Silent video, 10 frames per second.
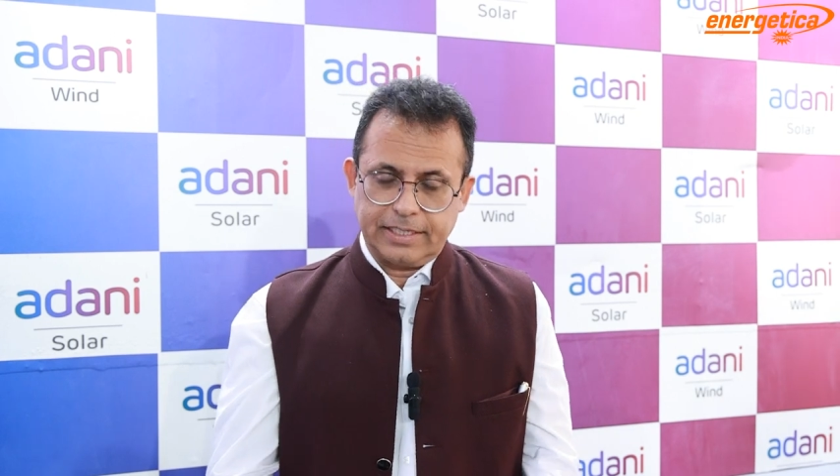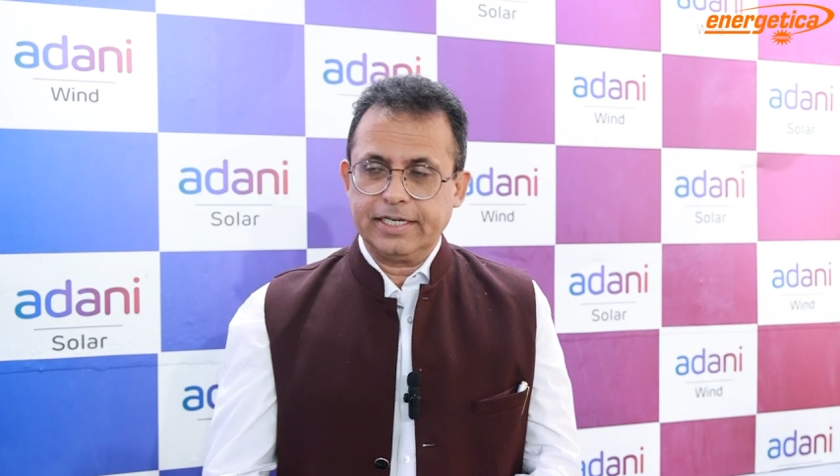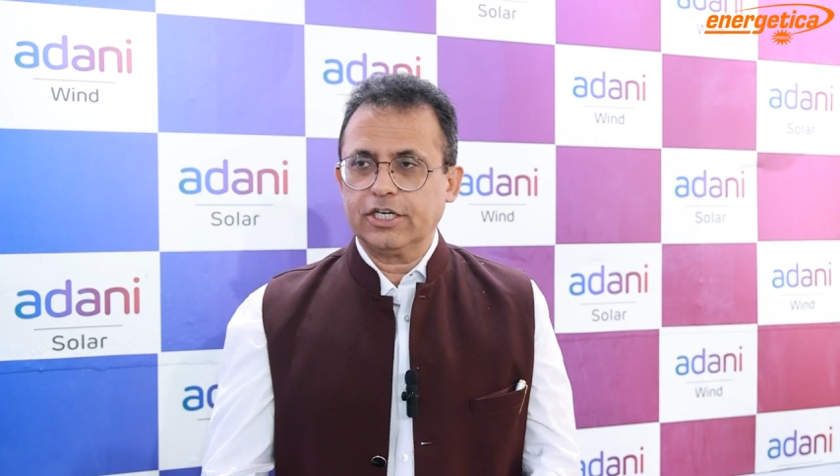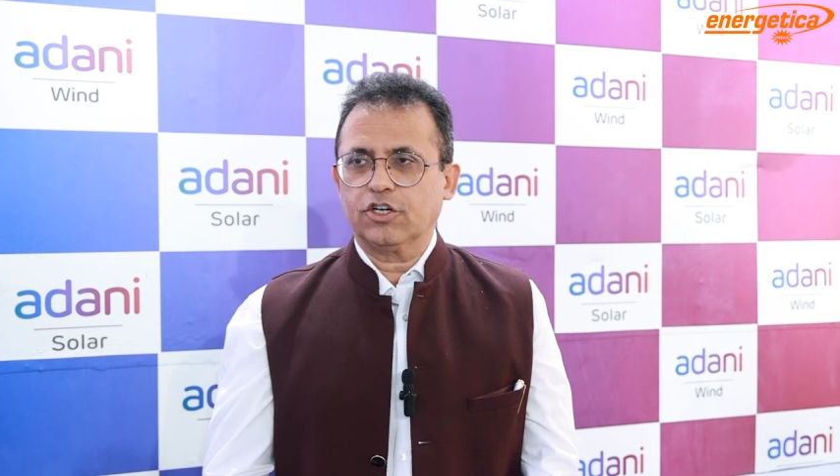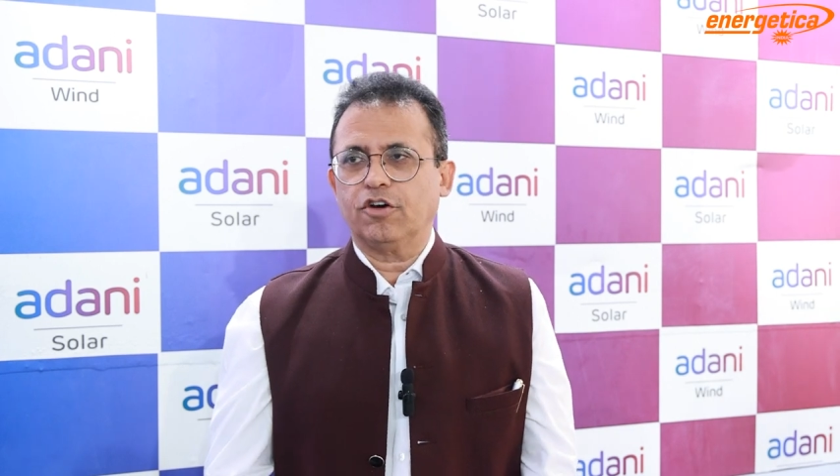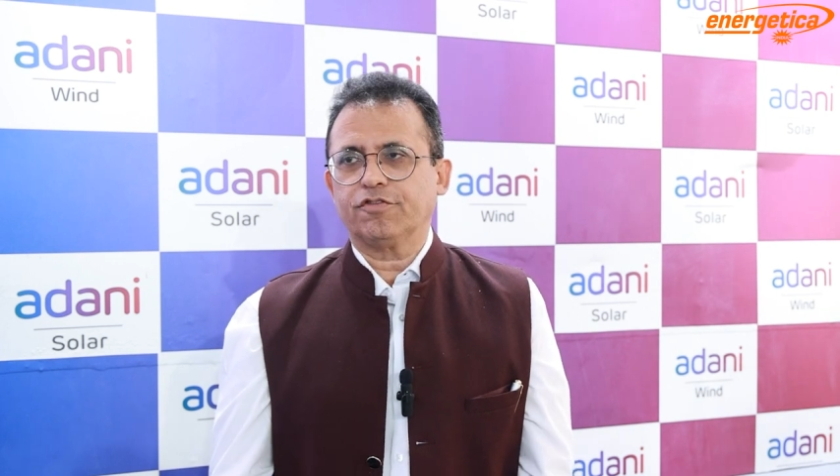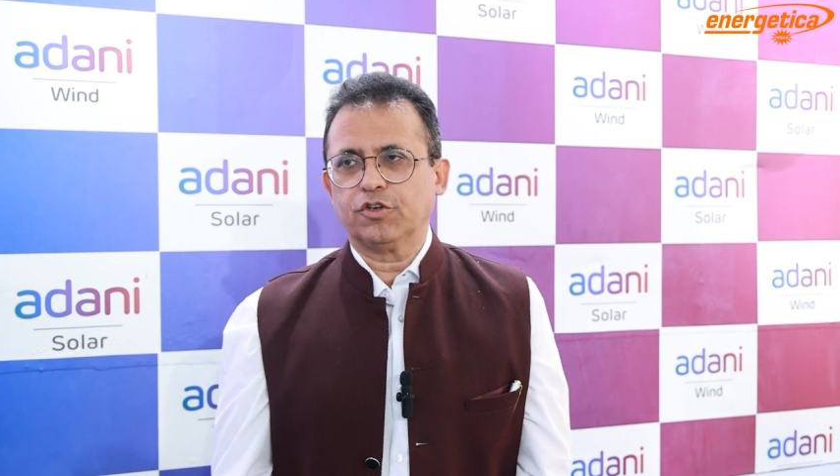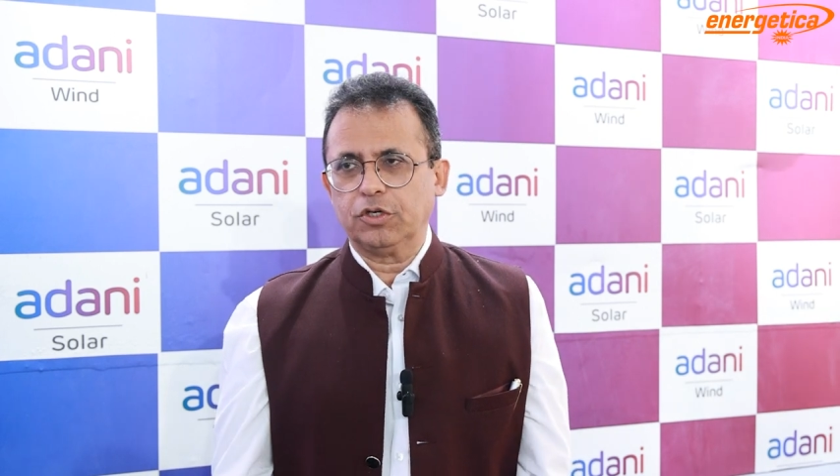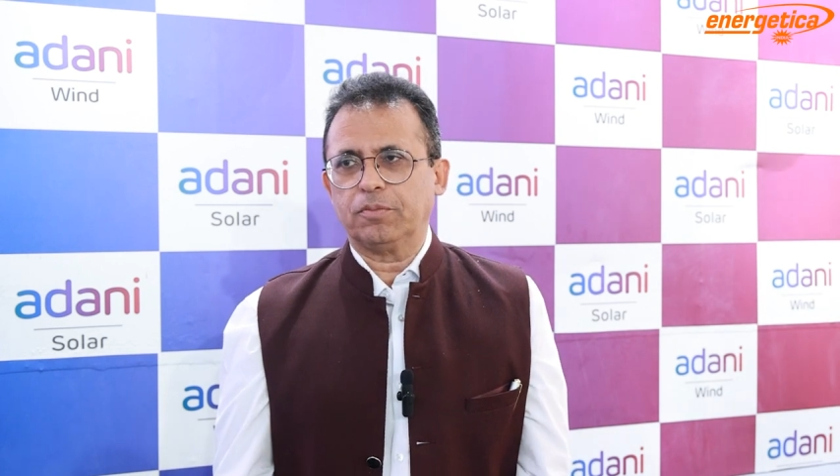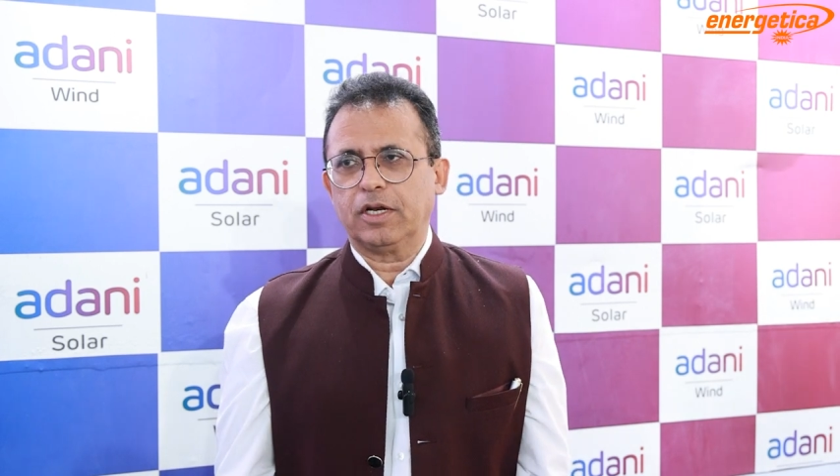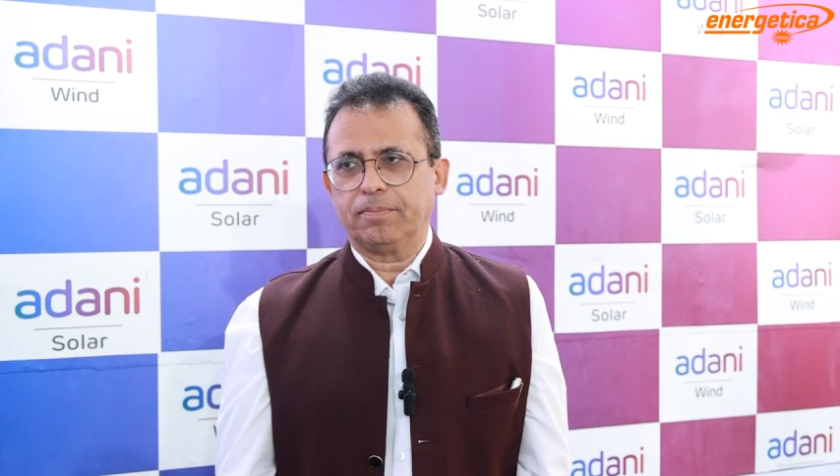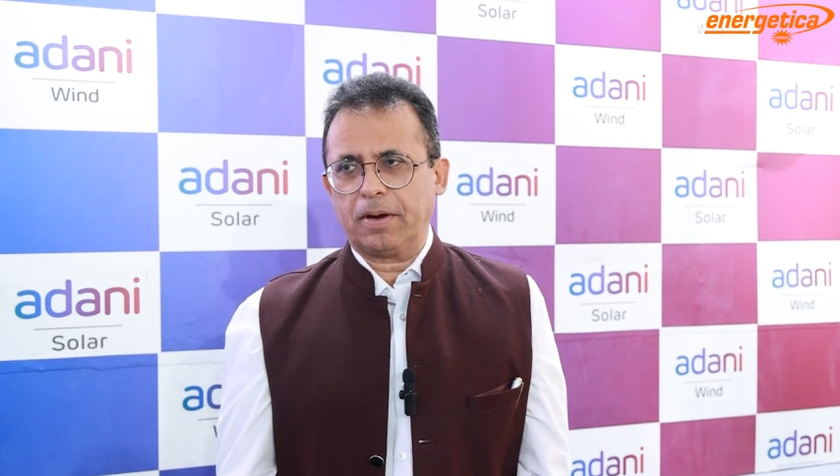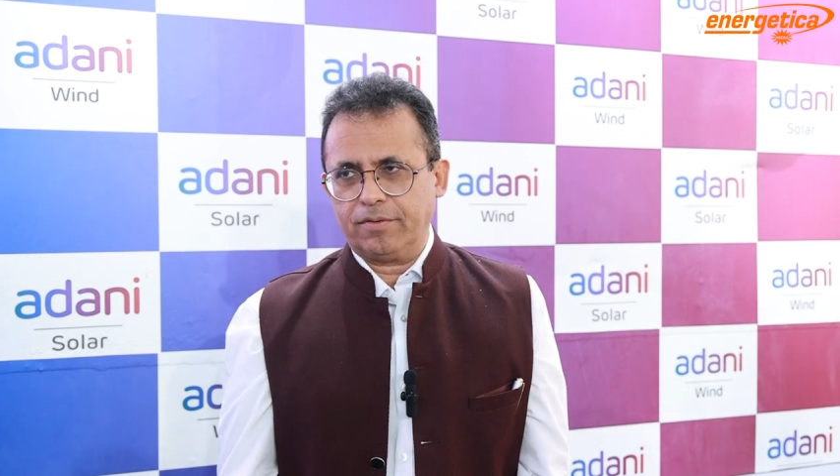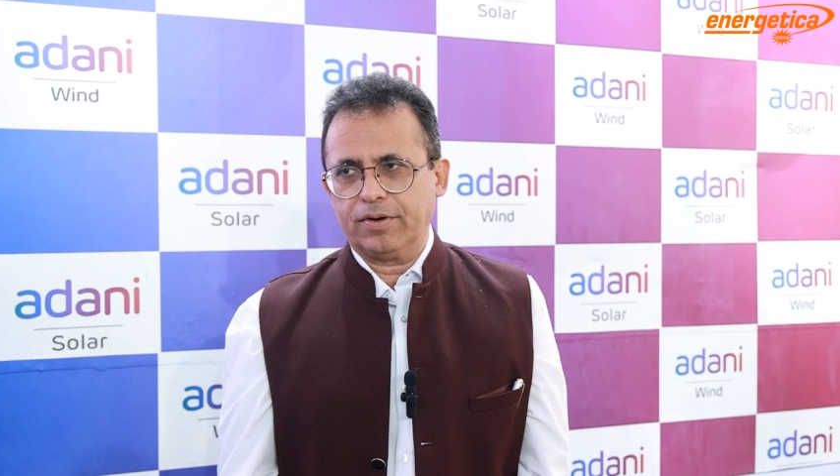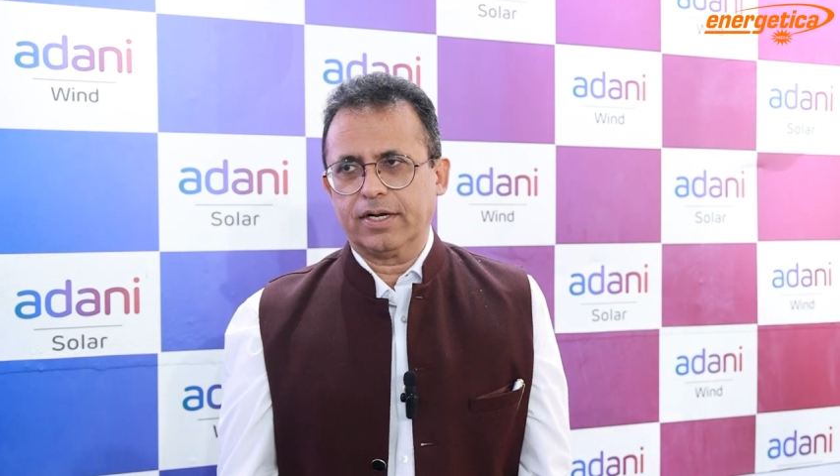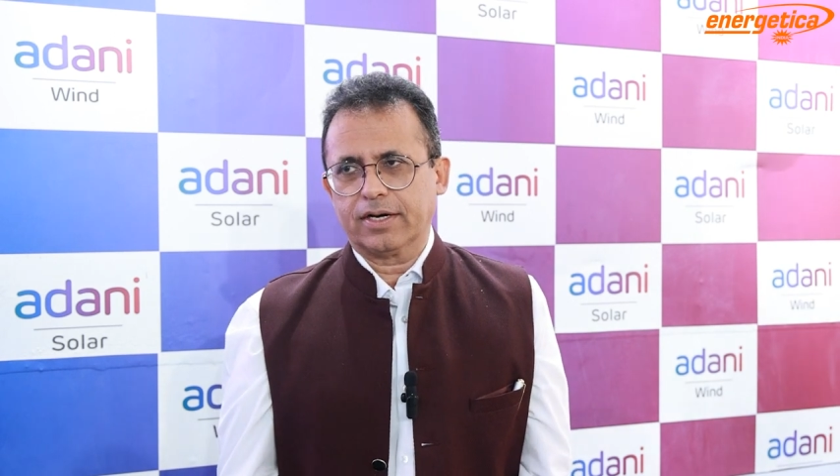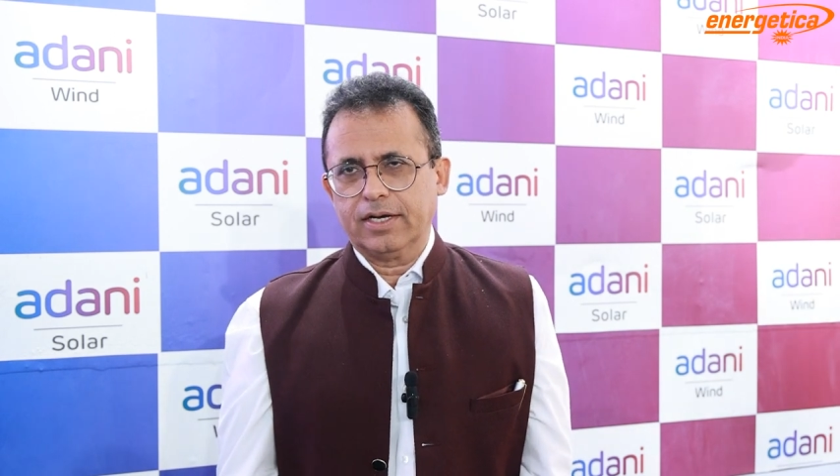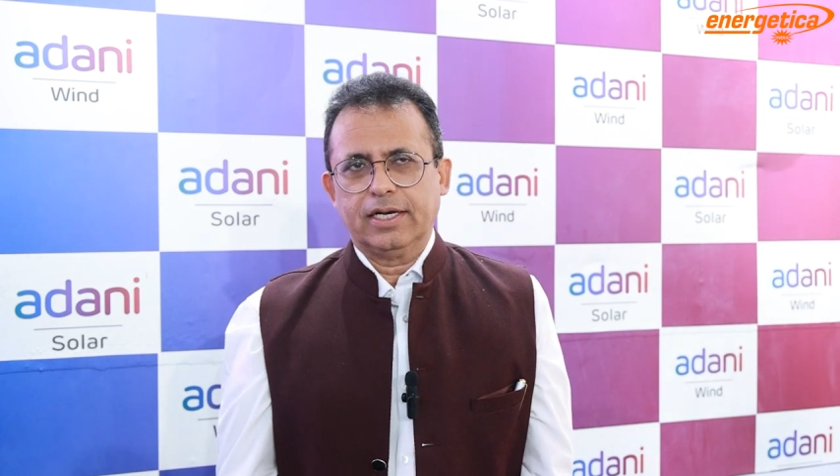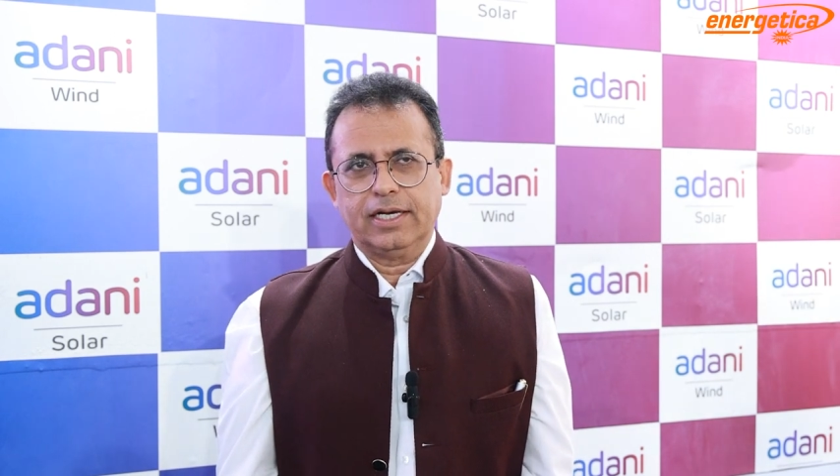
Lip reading: generator of renewable power